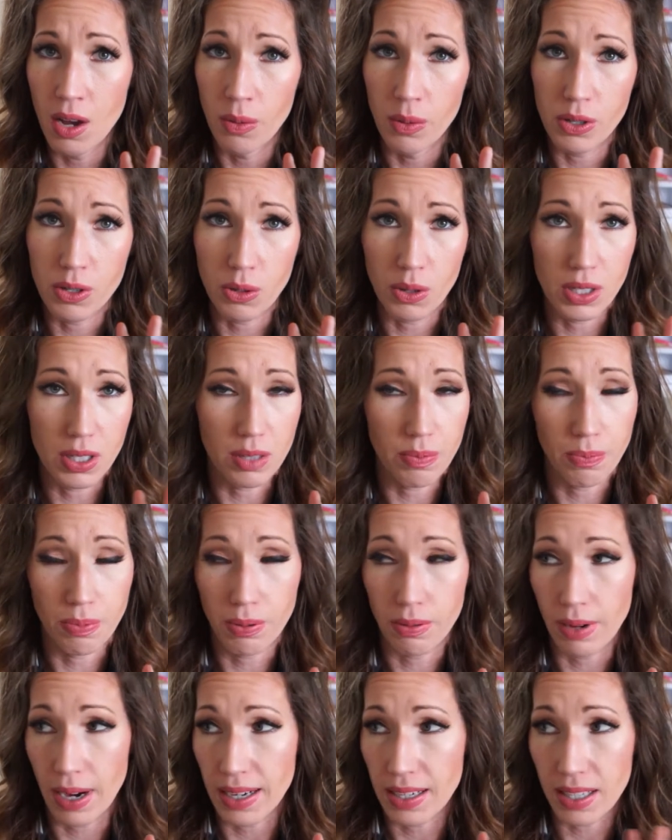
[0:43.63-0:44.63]
which was
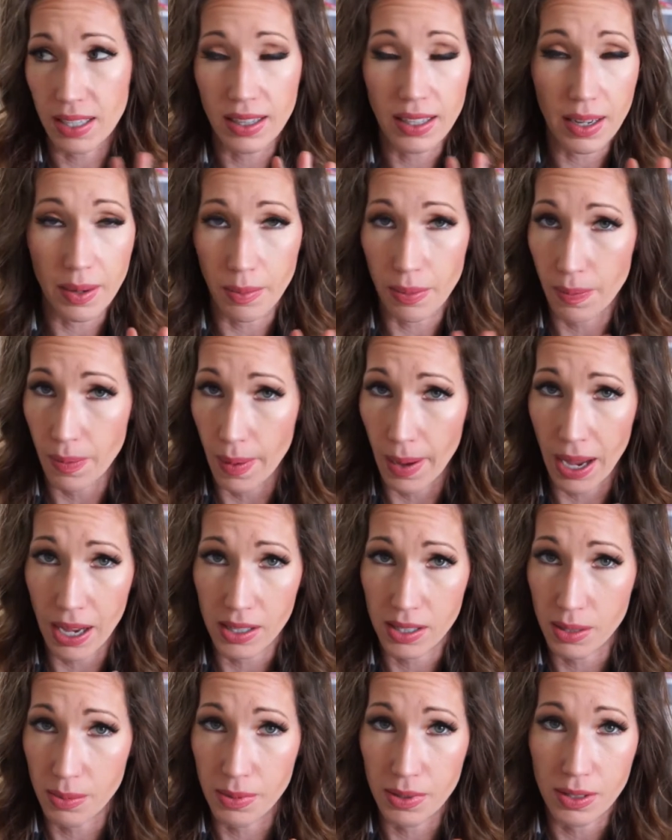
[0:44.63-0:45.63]
practically
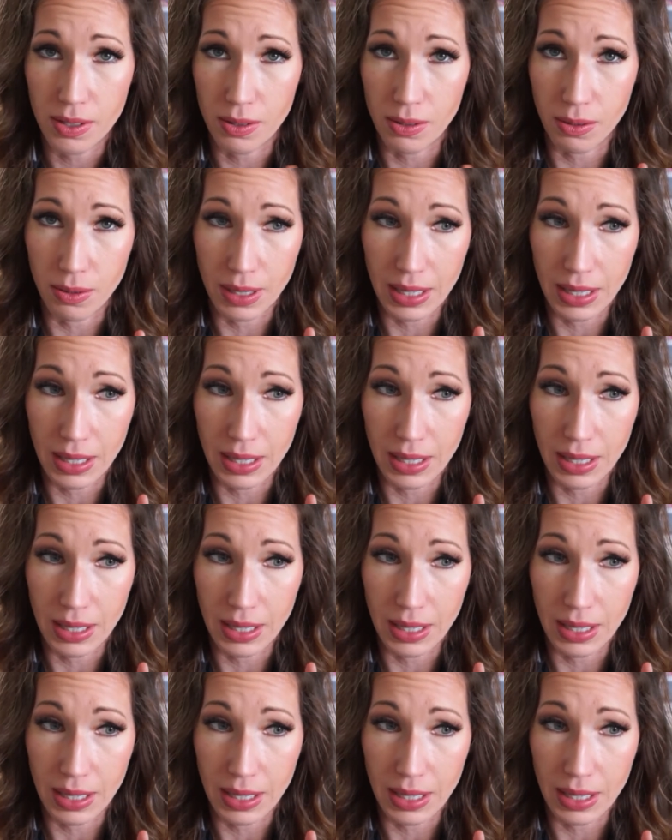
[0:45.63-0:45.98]
impossible to